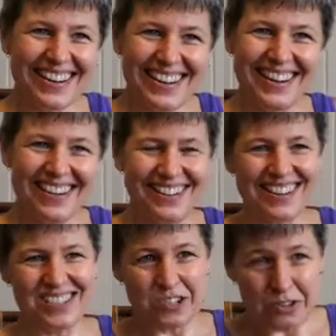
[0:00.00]

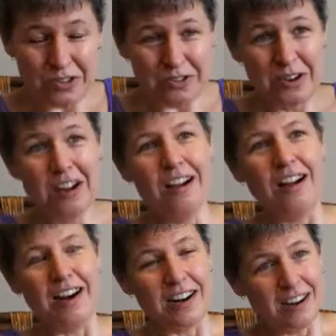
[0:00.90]
It's true
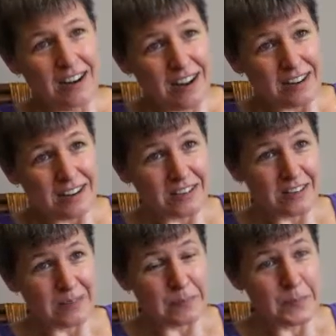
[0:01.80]
on a
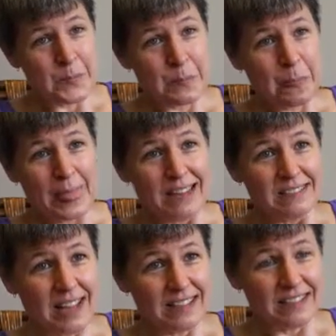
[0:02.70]
longer-term
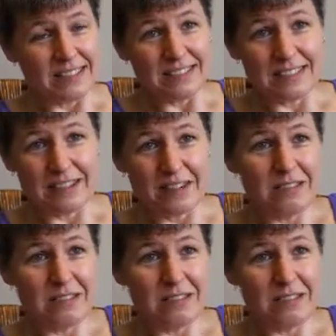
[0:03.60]
sense.